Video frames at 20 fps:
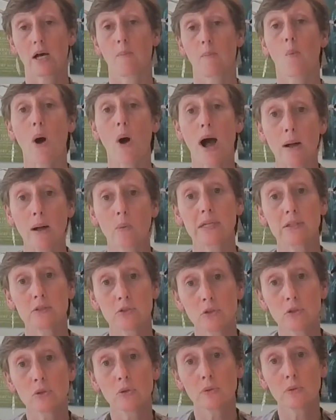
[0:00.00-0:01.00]
While we
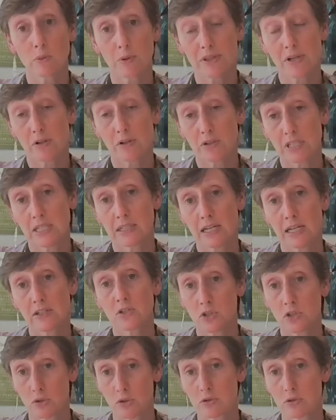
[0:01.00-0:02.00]
do with our teenage
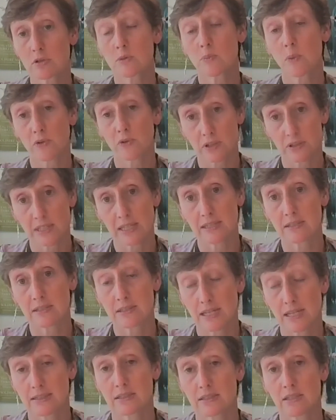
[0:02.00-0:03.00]
students, both in the
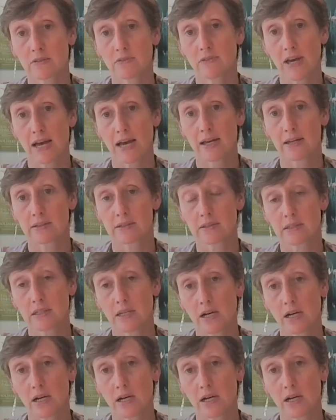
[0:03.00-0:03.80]
intensive and